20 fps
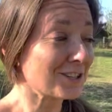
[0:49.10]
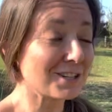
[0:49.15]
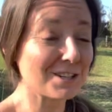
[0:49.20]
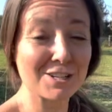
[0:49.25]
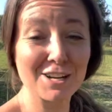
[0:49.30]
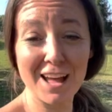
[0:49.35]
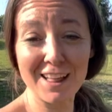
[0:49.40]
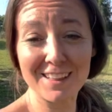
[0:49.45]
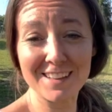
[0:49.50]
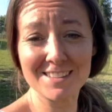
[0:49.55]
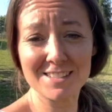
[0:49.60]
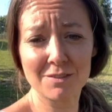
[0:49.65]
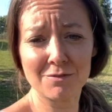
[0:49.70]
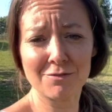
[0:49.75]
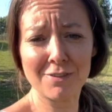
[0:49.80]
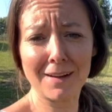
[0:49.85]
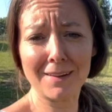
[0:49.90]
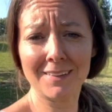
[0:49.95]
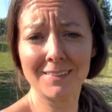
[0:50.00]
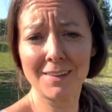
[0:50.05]
Shetlands and
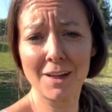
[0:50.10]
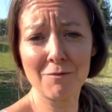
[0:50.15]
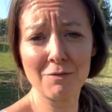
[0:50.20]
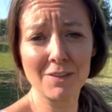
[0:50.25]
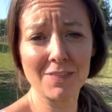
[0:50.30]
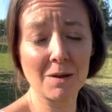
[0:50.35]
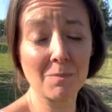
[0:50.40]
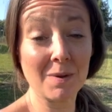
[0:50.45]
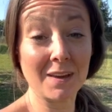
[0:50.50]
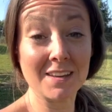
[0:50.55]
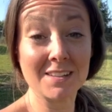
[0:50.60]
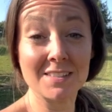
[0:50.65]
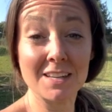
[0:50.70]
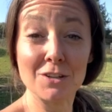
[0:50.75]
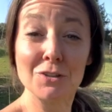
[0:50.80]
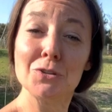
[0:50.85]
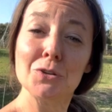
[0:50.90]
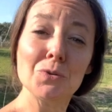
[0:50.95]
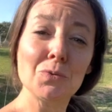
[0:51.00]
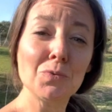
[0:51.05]
fell in love with them because they
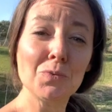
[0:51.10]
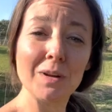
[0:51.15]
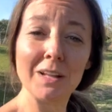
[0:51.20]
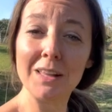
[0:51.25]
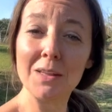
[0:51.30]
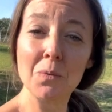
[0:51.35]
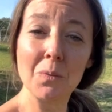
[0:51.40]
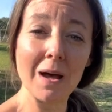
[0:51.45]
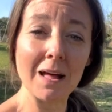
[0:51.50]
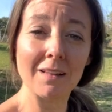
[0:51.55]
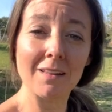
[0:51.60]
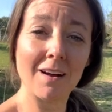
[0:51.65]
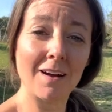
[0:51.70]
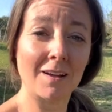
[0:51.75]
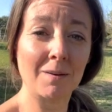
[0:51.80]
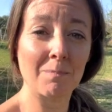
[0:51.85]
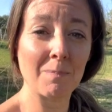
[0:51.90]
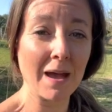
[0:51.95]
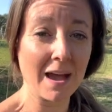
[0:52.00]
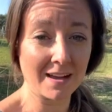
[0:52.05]
do really well
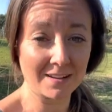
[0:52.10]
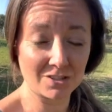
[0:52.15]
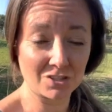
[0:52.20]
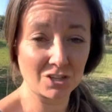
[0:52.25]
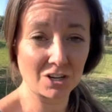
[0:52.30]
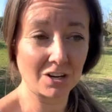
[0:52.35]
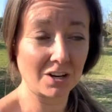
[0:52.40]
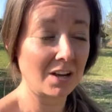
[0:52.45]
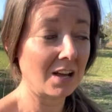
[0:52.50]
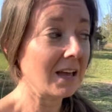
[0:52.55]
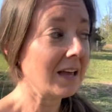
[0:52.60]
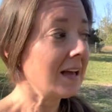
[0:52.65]
on pasture.